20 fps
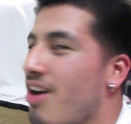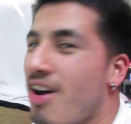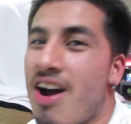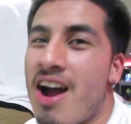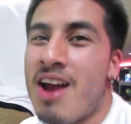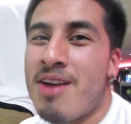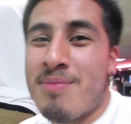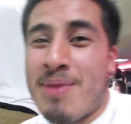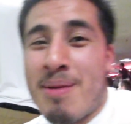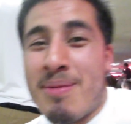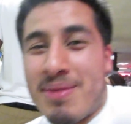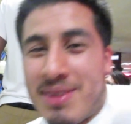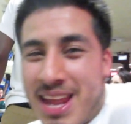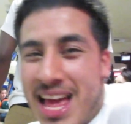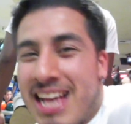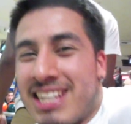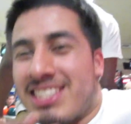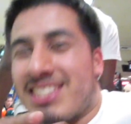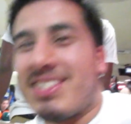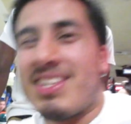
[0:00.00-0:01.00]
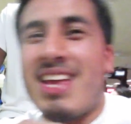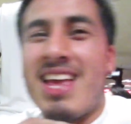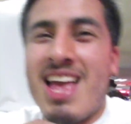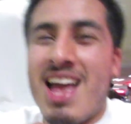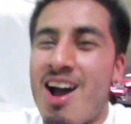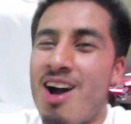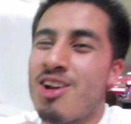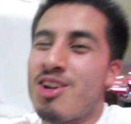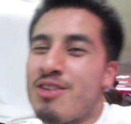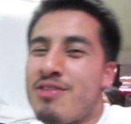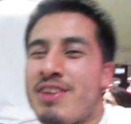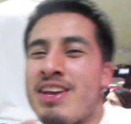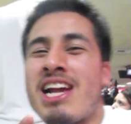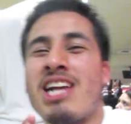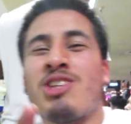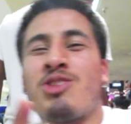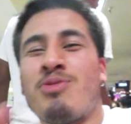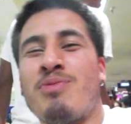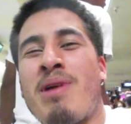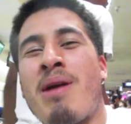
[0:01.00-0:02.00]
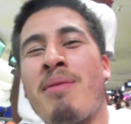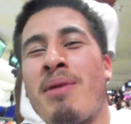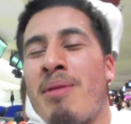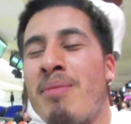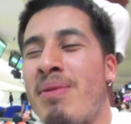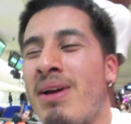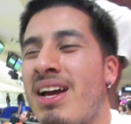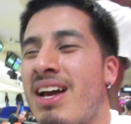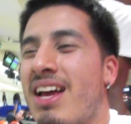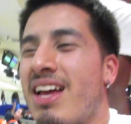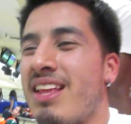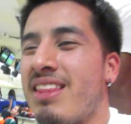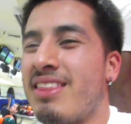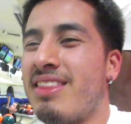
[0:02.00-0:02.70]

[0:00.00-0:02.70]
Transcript: Alright, remember the last, I don't know if you guys remember, but